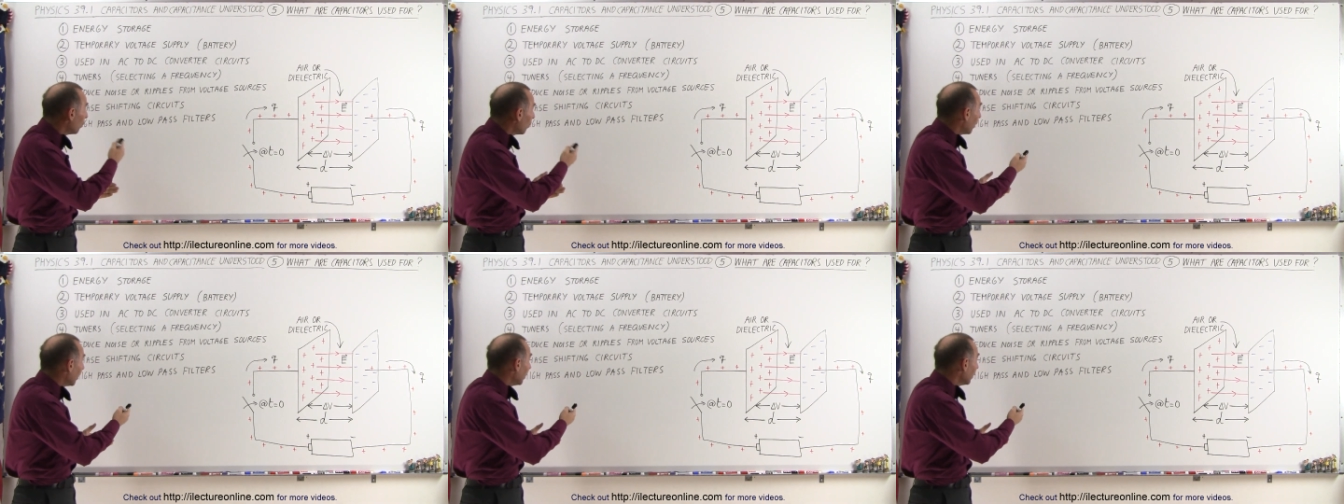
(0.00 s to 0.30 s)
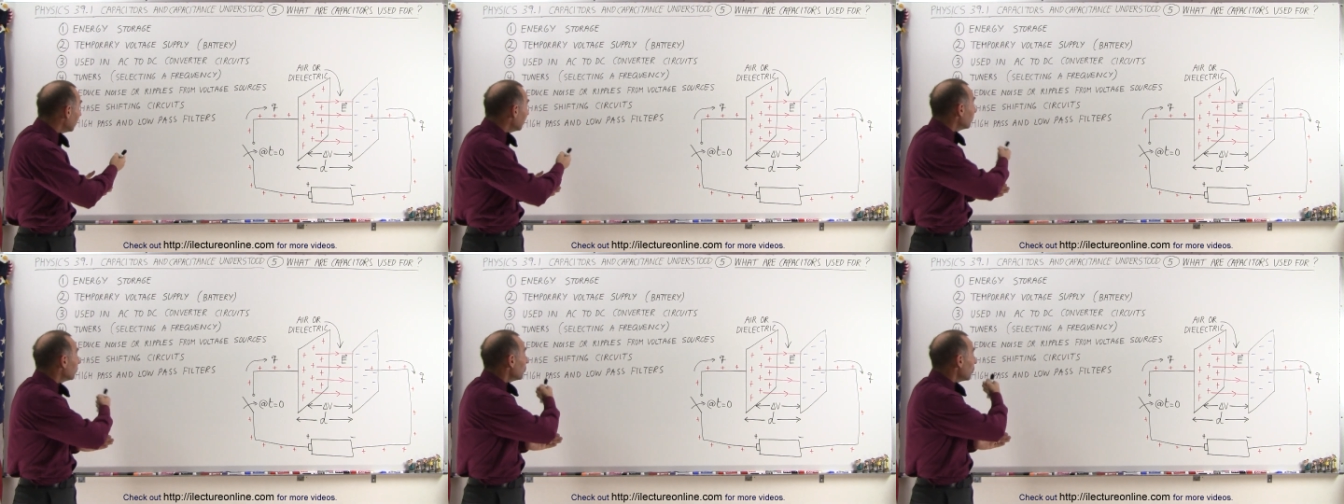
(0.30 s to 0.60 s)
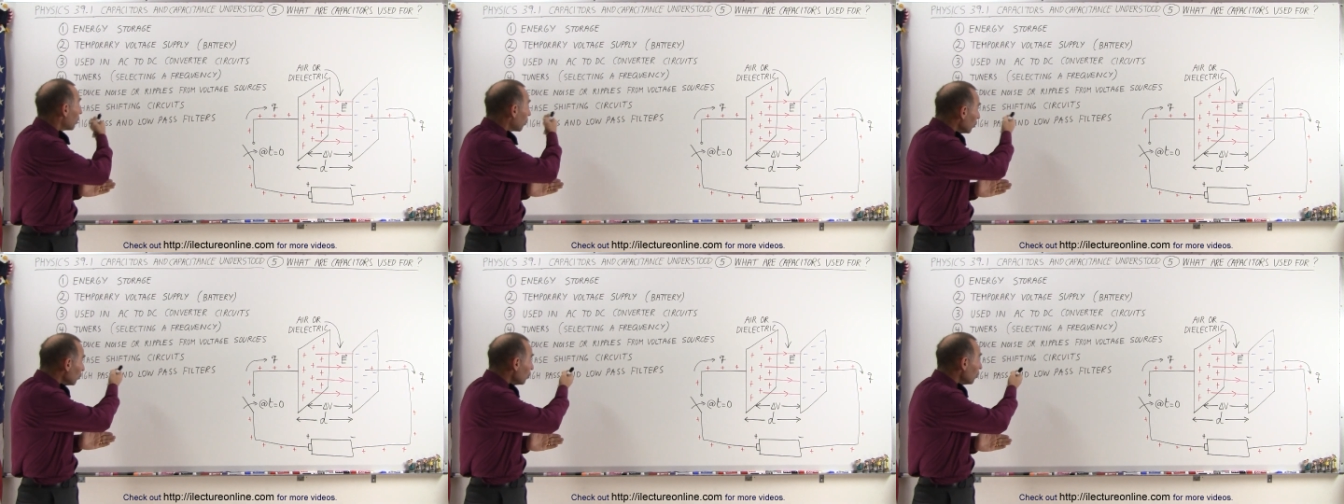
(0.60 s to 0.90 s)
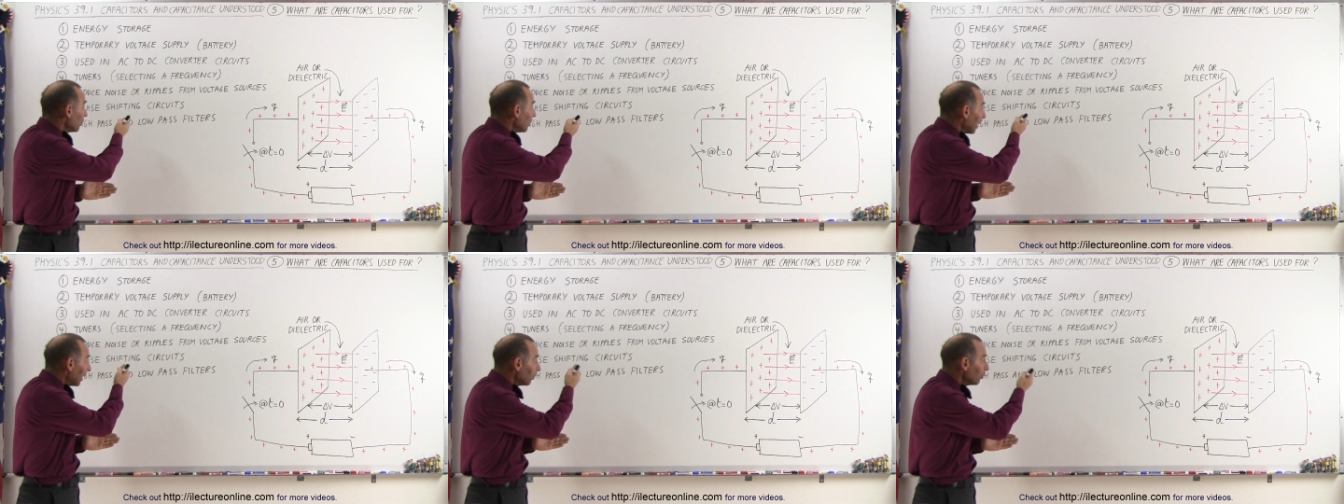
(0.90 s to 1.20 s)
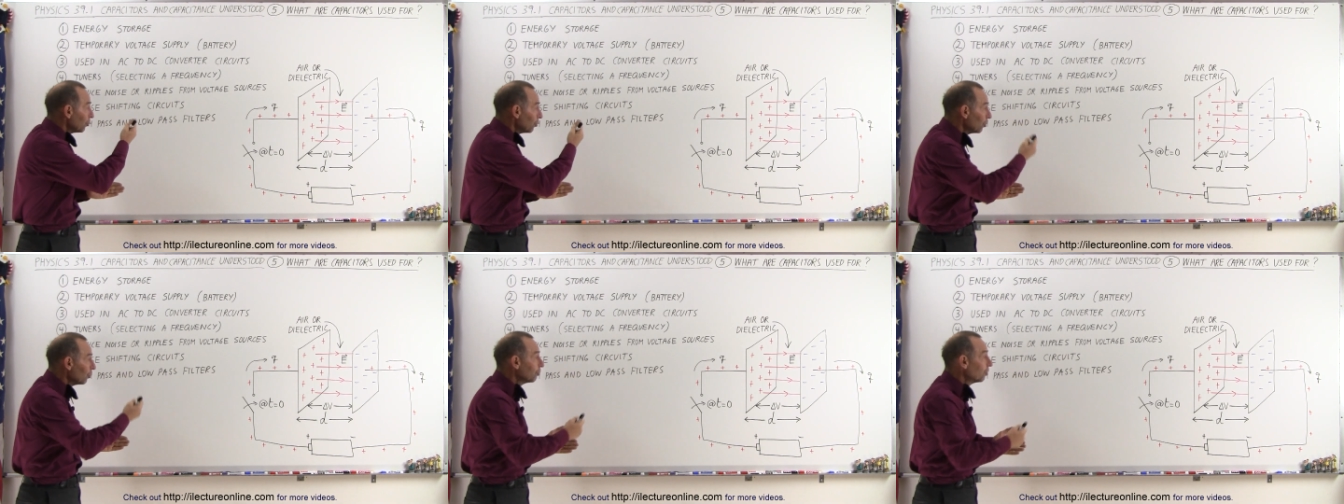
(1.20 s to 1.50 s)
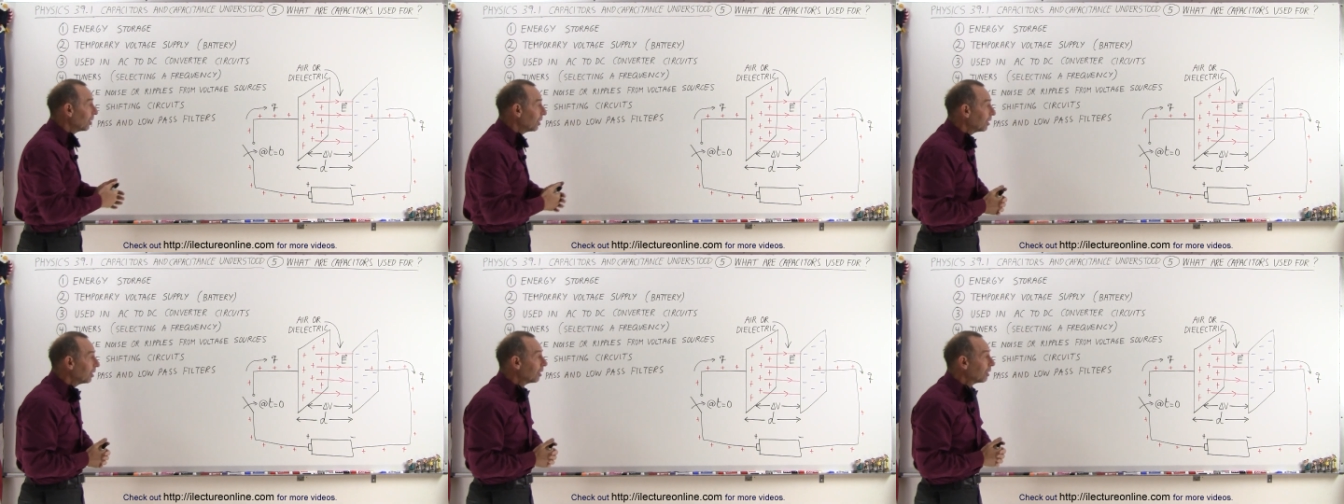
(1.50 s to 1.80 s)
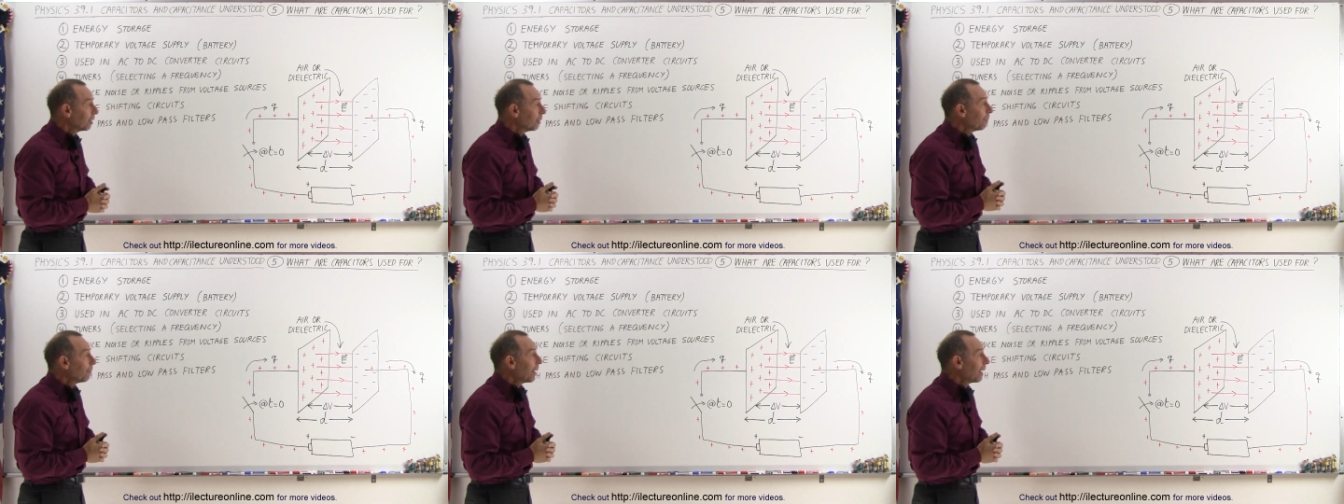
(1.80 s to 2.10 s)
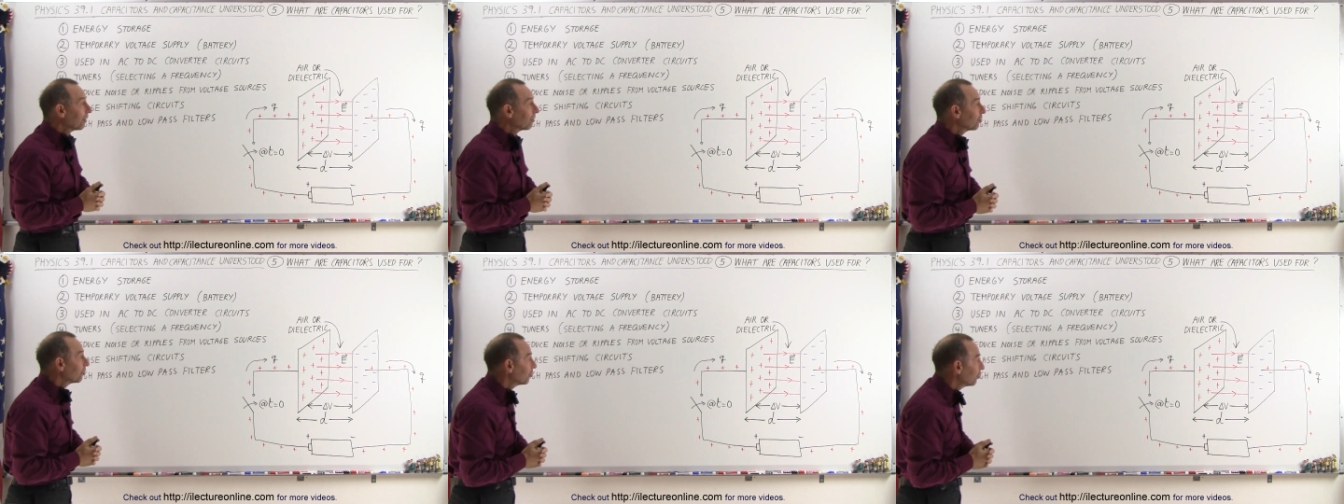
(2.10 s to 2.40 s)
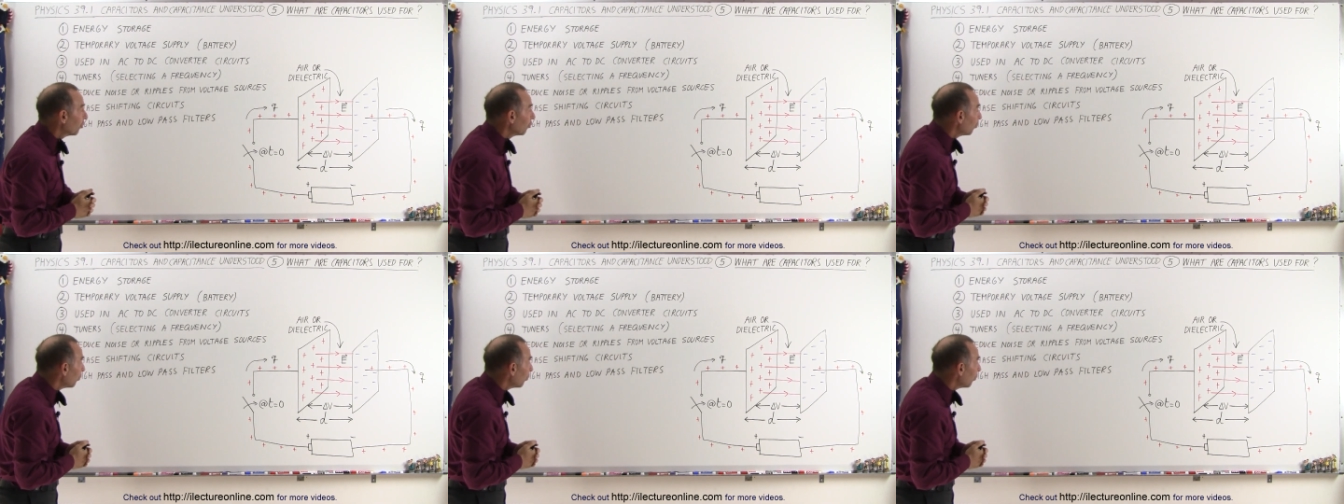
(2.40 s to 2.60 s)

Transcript: well, you can do that using capacitors